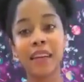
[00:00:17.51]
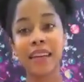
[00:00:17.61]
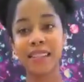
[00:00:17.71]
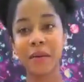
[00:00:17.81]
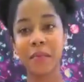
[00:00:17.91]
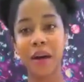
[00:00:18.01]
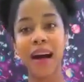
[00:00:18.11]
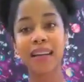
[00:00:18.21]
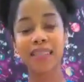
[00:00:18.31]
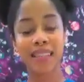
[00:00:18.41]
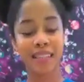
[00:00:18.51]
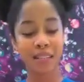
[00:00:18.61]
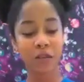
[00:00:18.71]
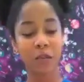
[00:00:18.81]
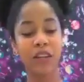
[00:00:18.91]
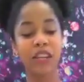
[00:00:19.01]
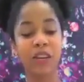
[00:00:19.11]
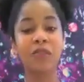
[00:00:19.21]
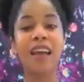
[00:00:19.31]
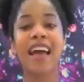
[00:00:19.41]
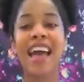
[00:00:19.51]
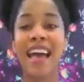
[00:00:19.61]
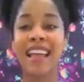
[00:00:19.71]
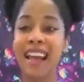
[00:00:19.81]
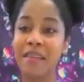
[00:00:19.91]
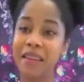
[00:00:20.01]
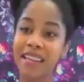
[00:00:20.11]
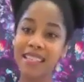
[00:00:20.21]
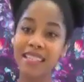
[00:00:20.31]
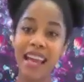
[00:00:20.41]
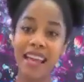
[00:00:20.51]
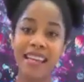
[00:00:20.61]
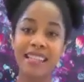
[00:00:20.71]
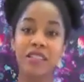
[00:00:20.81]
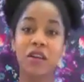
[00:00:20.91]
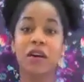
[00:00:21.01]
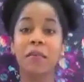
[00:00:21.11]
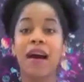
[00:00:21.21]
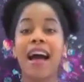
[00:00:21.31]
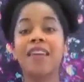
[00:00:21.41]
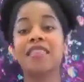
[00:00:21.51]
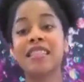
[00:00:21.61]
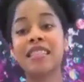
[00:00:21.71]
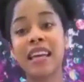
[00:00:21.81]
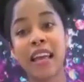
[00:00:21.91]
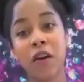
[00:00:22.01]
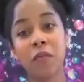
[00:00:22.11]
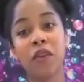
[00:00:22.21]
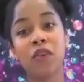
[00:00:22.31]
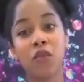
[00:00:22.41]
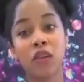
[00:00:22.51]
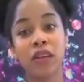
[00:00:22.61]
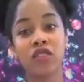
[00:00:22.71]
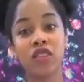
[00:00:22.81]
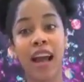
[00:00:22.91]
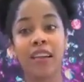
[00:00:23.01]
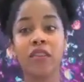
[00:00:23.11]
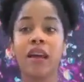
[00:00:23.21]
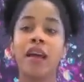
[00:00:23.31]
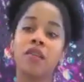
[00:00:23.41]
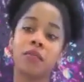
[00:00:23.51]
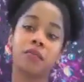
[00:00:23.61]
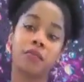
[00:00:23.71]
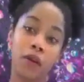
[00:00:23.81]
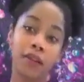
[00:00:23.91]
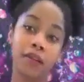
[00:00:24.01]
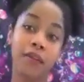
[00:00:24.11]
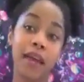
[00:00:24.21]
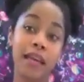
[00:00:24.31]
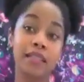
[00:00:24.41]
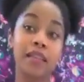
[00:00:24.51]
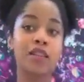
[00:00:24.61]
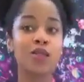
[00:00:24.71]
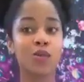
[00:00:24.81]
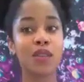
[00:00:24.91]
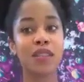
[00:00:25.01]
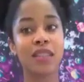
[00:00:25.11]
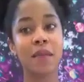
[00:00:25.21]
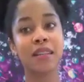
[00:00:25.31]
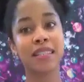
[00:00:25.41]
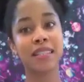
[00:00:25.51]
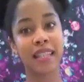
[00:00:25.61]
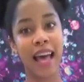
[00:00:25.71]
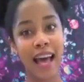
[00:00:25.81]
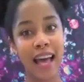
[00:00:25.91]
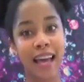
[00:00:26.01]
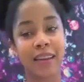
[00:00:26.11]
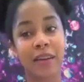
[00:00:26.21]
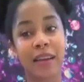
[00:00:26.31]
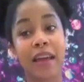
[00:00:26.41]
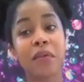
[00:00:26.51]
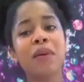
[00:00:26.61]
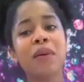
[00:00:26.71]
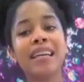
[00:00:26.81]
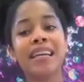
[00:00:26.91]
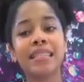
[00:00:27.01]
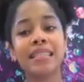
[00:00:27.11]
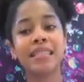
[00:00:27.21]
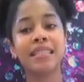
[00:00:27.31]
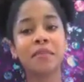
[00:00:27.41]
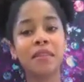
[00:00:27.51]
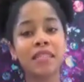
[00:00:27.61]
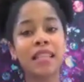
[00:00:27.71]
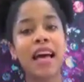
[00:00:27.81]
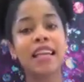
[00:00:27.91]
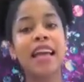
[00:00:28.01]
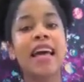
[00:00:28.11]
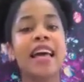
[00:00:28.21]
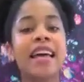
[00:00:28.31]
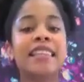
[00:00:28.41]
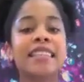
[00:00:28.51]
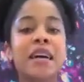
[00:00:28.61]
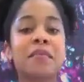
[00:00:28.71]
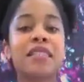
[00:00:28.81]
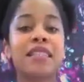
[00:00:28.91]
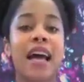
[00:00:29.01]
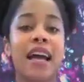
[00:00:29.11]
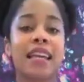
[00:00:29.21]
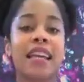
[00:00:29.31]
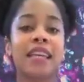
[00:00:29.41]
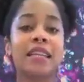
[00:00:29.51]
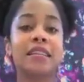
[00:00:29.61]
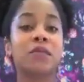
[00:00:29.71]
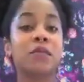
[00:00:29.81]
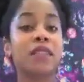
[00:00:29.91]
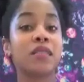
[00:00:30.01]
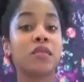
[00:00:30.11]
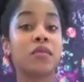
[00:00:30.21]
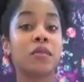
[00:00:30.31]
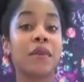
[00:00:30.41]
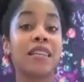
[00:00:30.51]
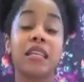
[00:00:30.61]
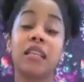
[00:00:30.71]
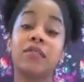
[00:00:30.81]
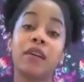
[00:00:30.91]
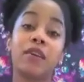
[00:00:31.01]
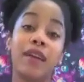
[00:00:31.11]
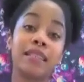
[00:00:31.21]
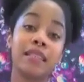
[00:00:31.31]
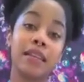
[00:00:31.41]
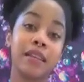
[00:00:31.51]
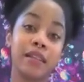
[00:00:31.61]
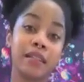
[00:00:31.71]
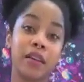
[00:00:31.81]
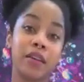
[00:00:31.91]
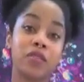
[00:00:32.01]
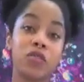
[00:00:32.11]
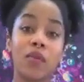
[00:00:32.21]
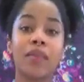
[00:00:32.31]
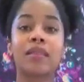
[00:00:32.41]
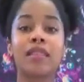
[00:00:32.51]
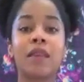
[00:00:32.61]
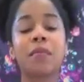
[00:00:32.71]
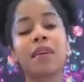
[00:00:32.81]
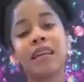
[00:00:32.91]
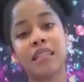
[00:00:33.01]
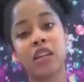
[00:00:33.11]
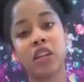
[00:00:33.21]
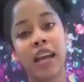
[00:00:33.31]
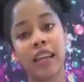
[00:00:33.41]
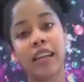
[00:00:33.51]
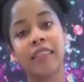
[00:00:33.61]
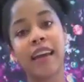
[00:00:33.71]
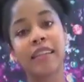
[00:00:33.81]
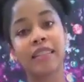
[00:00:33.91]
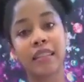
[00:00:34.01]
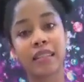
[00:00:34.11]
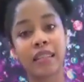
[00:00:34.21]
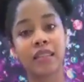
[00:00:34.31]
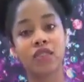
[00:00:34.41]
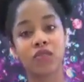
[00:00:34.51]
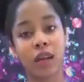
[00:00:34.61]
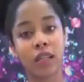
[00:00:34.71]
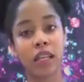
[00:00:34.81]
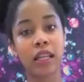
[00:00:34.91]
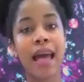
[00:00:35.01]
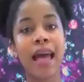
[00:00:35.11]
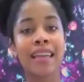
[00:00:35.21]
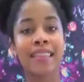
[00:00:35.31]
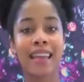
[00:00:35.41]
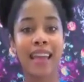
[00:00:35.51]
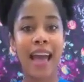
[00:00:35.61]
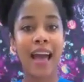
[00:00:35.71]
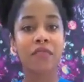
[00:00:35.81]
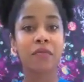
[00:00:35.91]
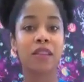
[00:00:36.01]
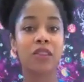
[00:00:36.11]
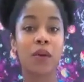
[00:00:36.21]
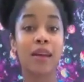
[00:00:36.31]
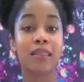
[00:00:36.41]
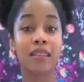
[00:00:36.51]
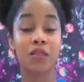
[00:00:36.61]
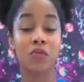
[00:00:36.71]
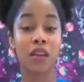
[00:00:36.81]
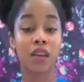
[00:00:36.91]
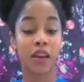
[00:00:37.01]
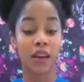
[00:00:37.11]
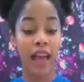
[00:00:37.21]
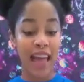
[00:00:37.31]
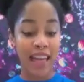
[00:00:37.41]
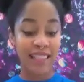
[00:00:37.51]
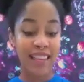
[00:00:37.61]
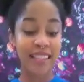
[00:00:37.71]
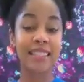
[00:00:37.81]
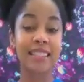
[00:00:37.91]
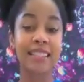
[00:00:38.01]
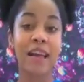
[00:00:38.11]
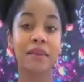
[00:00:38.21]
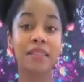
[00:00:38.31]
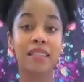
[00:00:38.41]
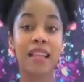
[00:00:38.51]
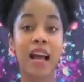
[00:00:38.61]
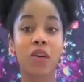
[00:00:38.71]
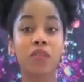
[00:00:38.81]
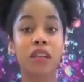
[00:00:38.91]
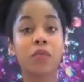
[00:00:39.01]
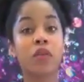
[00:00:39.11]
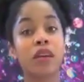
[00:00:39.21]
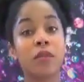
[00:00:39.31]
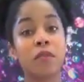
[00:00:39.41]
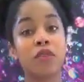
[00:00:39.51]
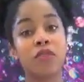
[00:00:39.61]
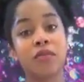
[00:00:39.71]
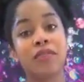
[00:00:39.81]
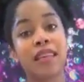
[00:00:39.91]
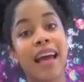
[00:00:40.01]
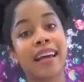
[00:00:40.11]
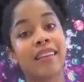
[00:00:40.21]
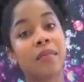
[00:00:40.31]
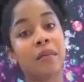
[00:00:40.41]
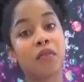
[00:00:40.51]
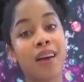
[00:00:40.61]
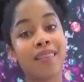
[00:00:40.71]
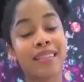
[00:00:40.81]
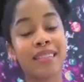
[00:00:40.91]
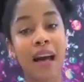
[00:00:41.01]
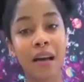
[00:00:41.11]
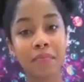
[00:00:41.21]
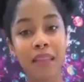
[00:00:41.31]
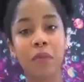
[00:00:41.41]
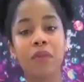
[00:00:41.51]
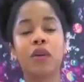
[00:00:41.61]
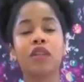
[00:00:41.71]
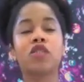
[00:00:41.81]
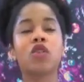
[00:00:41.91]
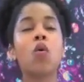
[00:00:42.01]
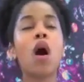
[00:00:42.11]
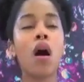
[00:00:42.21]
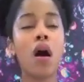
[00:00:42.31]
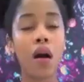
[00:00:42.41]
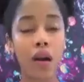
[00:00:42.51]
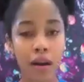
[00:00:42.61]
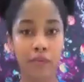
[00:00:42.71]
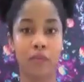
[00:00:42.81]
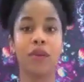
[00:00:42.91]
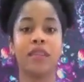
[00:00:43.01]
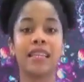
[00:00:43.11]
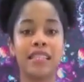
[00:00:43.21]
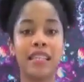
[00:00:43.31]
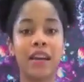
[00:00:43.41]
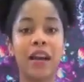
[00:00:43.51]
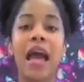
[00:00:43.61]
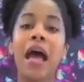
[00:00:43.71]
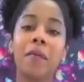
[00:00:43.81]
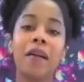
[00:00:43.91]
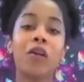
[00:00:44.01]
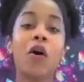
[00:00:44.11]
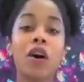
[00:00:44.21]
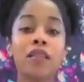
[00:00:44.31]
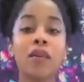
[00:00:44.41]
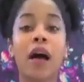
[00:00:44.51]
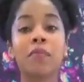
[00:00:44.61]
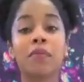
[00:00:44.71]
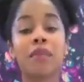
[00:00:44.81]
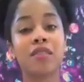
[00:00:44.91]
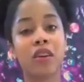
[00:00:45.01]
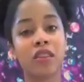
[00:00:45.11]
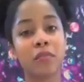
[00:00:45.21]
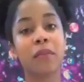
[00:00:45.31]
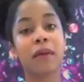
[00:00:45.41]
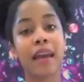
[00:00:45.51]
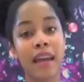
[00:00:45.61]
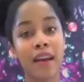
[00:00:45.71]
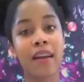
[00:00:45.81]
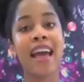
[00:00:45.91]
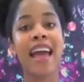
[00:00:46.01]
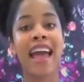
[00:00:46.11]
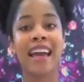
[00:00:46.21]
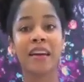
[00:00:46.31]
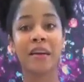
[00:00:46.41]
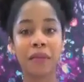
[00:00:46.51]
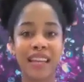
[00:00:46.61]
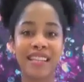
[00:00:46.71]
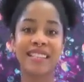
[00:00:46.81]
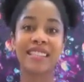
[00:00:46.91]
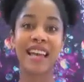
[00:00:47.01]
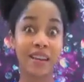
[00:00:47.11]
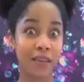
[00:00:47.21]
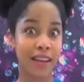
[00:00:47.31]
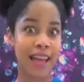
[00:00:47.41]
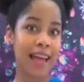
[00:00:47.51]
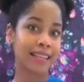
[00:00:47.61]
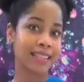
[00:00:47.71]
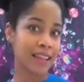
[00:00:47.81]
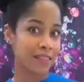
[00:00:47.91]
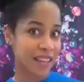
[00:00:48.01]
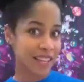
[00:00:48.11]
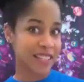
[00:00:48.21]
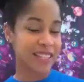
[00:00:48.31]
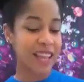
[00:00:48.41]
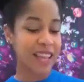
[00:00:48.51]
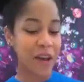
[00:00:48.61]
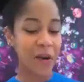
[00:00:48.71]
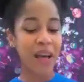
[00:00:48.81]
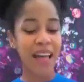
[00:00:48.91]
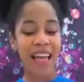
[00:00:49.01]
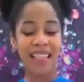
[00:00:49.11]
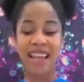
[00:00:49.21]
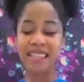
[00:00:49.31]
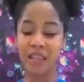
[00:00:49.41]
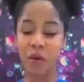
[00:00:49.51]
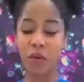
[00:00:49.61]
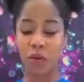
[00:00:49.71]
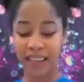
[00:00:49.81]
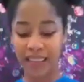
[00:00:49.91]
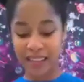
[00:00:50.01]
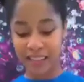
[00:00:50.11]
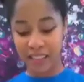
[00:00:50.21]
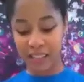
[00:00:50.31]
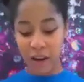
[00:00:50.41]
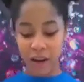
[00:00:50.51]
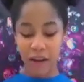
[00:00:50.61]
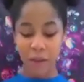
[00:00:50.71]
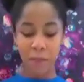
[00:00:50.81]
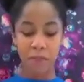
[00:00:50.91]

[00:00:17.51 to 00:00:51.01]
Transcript: It is a box. It is super cute. And I'm excited to talk about how this can help your child from falling fate to the summer slide. Okay, what is the summer slide? The summer slide is when students basically regress in their skills throughout the summer because they're not getting that consistent instruction that they have been throughout the school year. These assignments not only will keep your students' academic progress up that we've worked so hard for this year, but they will also help them start to prepare and complete second grade activities. So let's go on and get started.